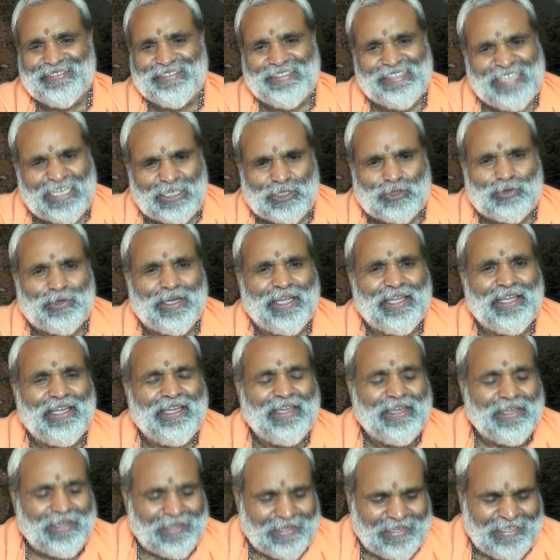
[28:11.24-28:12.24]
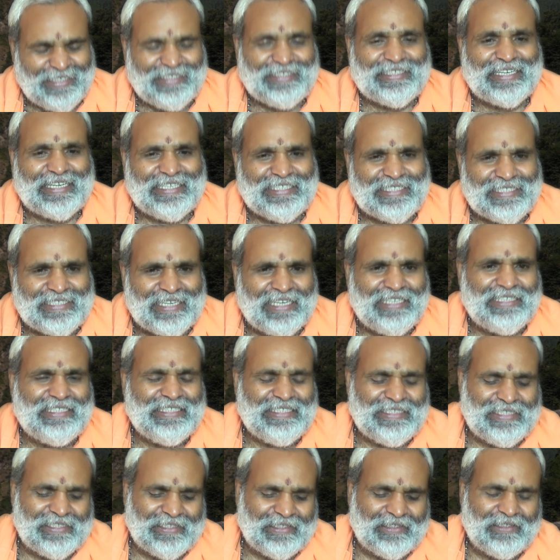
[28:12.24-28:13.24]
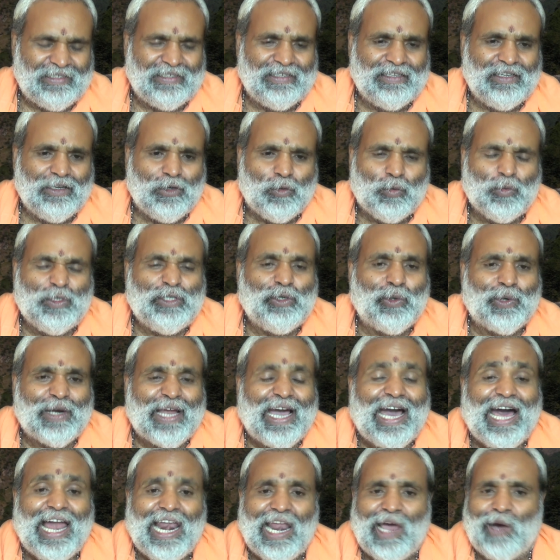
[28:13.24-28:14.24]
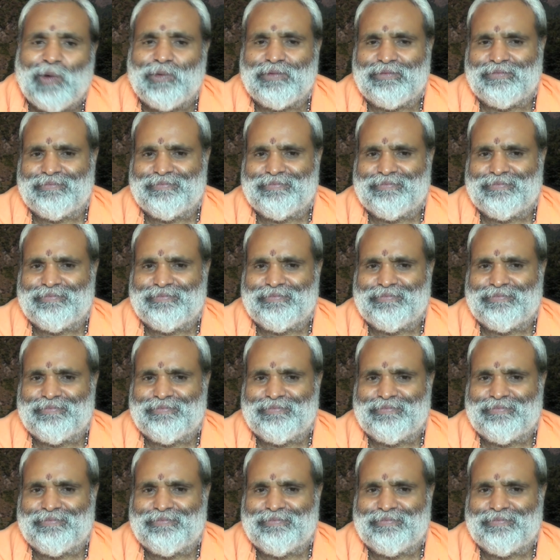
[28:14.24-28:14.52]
That's why in traditional teaching, we don't allow.